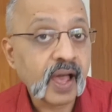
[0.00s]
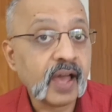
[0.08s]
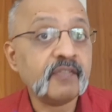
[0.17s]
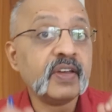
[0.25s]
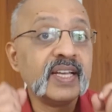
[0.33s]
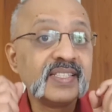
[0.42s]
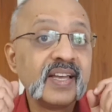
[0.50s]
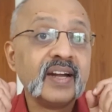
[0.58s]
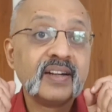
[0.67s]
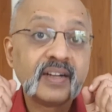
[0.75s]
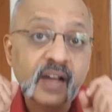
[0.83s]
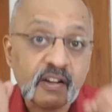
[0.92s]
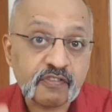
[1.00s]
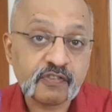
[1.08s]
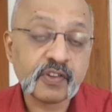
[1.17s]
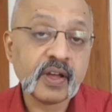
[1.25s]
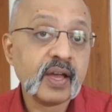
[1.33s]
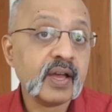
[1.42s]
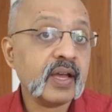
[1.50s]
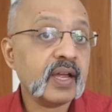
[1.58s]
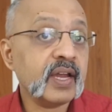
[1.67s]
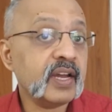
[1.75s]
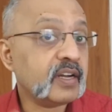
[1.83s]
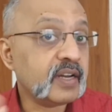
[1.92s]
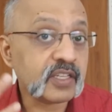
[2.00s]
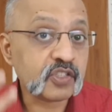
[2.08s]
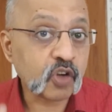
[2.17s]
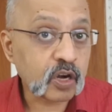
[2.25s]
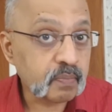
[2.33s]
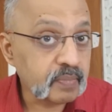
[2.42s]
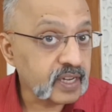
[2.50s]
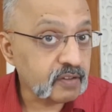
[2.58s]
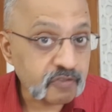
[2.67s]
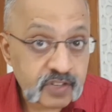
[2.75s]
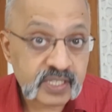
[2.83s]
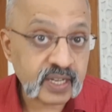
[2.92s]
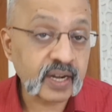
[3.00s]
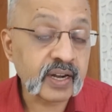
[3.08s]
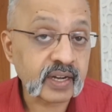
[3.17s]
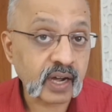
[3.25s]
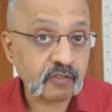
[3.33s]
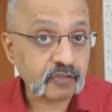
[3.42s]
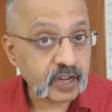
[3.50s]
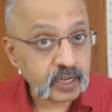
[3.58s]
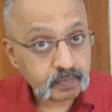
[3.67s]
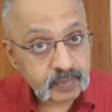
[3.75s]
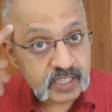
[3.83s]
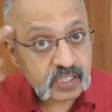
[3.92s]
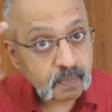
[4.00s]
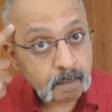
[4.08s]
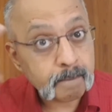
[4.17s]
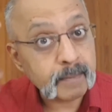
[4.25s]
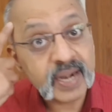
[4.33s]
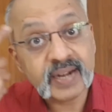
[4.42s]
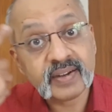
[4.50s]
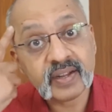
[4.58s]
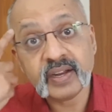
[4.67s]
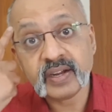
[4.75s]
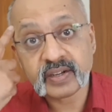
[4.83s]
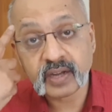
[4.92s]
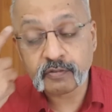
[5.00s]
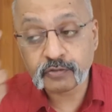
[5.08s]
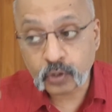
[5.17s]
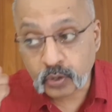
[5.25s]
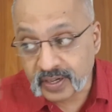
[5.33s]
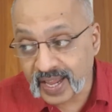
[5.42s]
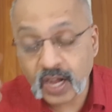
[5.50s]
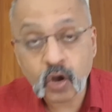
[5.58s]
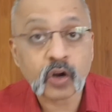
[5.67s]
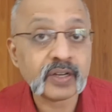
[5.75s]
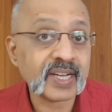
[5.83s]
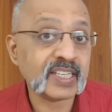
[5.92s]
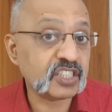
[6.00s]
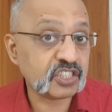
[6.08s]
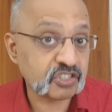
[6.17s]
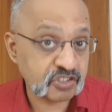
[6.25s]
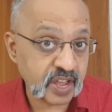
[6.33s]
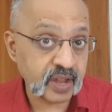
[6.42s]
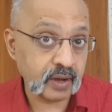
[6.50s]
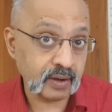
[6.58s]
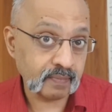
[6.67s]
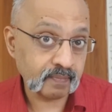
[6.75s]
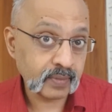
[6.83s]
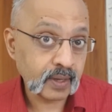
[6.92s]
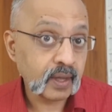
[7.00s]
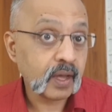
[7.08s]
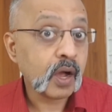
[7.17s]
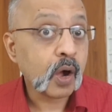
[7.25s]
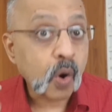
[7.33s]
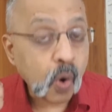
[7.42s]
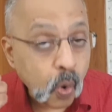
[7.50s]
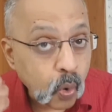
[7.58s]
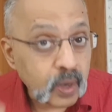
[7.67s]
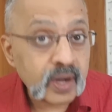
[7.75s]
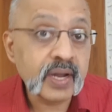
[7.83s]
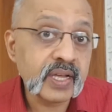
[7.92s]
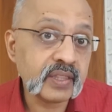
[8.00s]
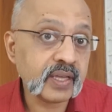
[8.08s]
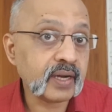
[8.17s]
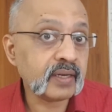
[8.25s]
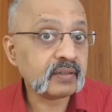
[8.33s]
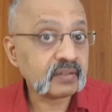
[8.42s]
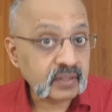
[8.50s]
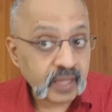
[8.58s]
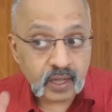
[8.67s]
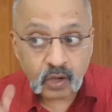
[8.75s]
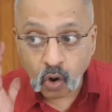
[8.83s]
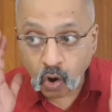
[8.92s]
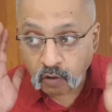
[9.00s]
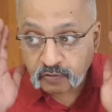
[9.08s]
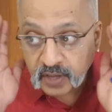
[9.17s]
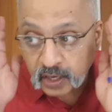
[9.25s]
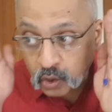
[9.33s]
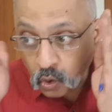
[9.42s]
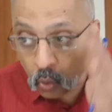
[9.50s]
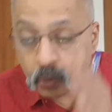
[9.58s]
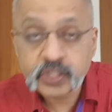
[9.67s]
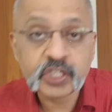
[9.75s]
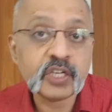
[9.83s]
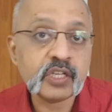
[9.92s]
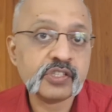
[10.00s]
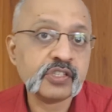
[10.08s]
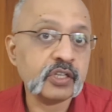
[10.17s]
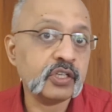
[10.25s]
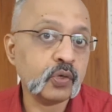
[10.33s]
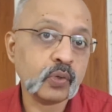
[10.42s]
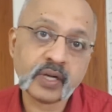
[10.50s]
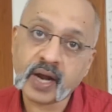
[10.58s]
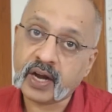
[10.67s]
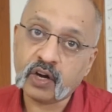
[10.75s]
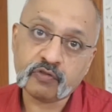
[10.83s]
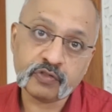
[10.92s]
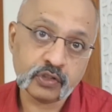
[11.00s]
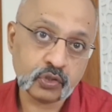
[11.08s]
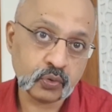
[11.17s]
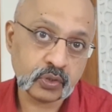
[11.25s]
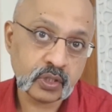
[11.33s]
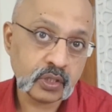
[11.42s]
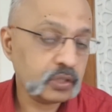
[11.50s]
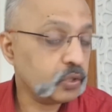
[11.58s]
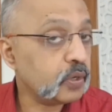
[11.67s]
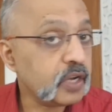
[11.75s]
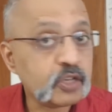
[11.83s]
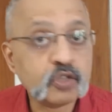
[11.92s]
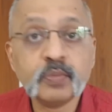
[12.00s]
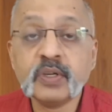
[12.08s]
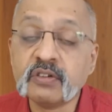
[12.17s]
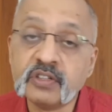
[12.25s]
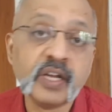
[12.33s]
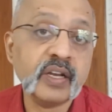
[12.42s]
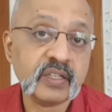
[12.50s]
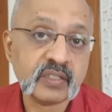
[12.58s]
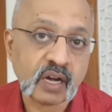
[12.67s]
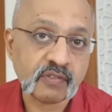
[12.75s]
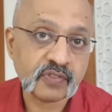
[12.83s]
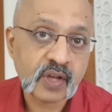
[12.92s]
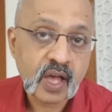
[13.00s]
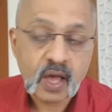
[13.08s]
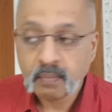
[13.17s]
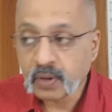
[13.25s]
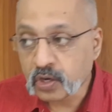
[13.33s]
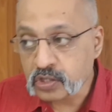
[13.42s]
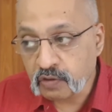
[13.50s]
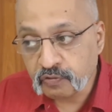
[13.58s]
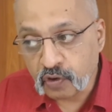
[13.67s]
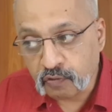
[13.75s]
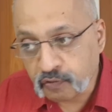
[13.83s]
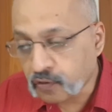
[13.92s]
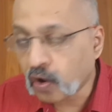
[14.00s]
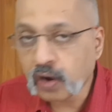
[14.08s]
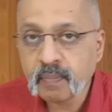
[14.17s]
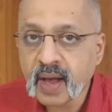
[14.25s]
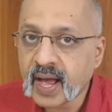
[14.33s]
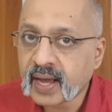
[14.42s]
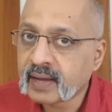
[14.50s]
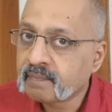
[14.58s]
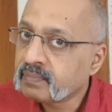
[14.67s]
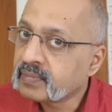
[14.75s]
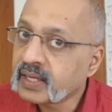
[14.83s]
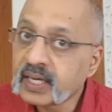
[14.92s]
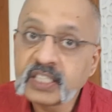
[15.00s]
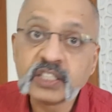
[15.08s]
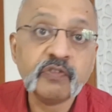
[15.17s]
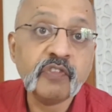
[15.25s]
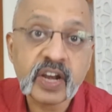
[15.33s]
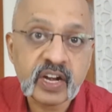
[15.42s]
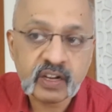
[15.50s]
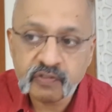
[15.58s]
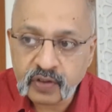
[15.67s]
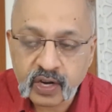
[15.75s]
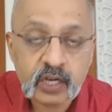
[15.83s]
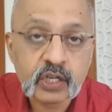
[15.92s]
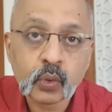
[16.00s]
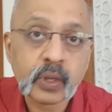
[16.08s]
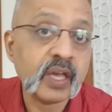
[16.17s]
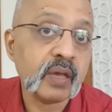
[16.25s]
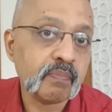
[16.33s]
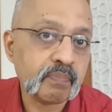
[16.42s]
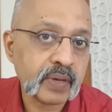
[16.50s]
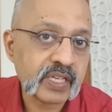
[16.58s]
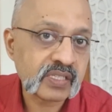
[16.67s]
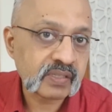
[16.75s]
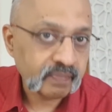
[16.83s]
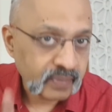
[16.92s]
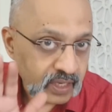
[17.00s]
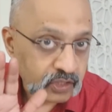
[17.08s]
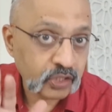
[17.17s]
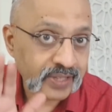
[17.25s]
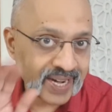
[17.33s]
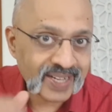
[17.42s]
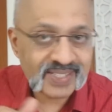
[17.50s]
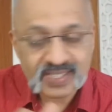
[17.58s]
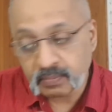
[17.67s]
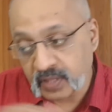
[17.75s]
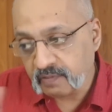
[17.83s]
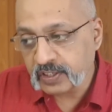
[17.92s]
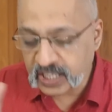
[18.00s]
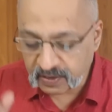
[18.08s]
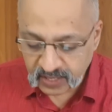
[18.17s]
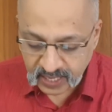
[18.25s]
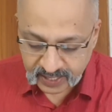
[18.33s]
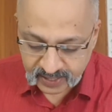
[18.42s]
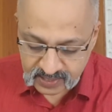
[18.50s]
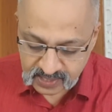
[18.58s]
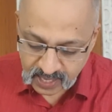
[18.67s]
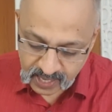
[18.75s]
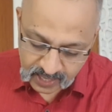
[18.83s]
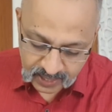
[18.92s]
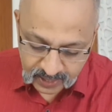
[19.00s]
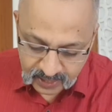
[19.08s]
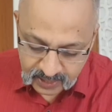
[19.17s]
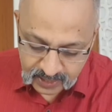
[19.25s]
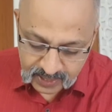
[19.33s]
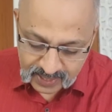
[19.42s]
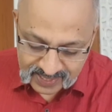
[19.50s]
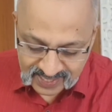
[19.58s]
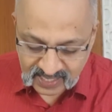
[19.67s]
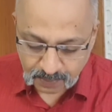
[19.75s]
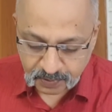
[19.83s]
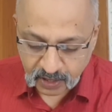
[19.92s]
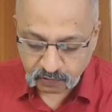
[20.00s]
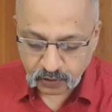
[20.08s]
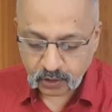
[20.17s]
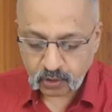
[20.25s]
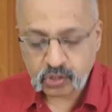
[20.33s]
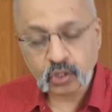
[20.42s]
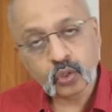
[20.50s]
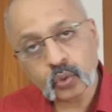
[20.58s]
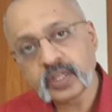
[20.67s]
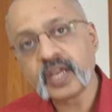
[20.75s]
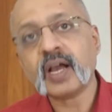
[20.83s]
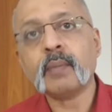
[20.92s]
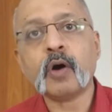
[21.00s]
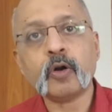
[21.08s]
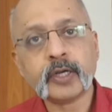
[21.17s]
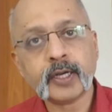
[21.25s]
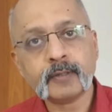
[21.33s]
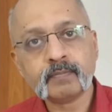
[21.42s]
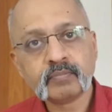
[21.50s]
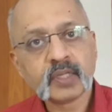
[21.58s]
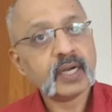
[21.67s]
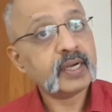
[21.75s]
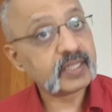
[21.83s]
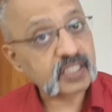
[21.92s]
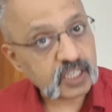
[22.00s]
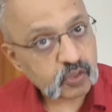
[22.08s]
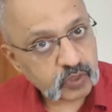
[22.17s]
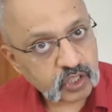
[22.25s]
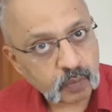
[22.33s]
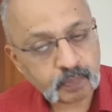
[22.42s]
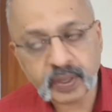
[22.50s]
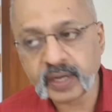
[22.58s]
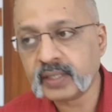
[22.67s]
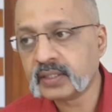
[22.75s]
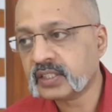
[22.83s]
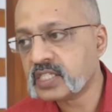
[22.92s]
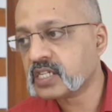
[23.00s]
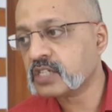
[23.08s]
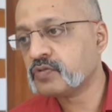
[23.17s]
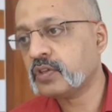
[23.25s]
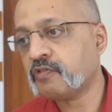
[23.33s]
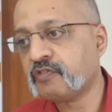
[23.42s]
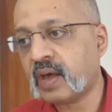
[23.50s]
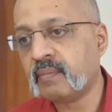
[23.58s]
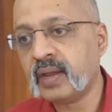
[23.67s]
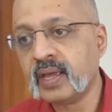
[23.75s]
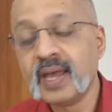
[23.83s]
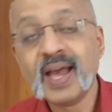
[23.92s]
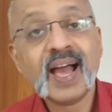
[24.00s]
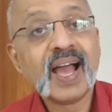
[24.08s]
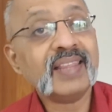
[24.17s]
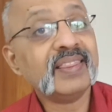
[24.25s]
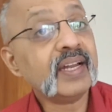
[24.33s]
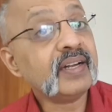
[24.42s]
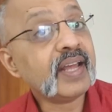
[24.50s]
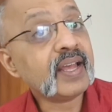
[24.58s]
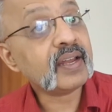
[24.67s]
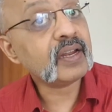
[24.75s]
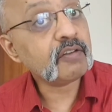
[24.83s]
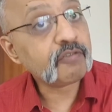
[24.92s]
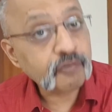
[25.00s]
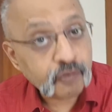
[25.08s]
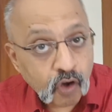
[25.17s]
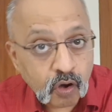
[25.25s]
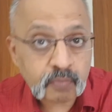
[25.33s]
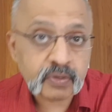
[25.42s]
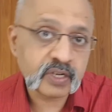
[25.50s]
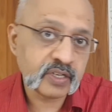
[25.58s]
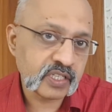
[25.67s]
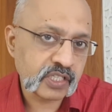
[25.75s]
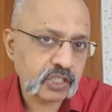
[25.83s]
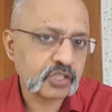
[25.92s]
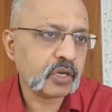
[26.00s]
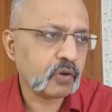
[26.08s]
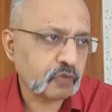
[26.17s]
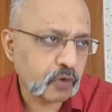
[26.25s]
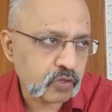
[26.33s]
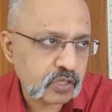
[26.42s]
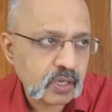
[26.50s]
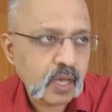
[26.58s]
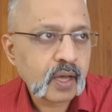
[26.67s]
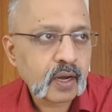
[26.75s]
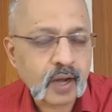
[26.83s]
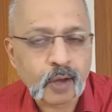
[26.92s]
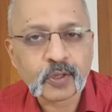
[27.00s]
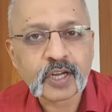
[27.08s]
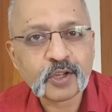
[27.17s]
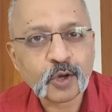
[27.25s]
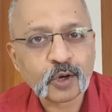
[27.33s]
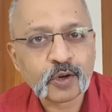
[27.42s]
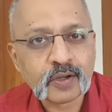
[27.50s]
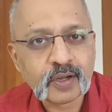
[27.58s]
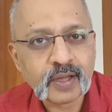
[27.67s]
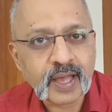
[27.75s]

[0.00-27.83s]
and when I say tough, it does not mean physically tough, it means mentally tough to take on that strain. Only then think of that coaching institute kind of a route. You need to be really tough, because if you fall back, it's very difficult to keep pace. So that is something which I will address in a separate video. So do think about it, discuss with your parents, discuss with your family, and then take an informed decision. Of course, now that you're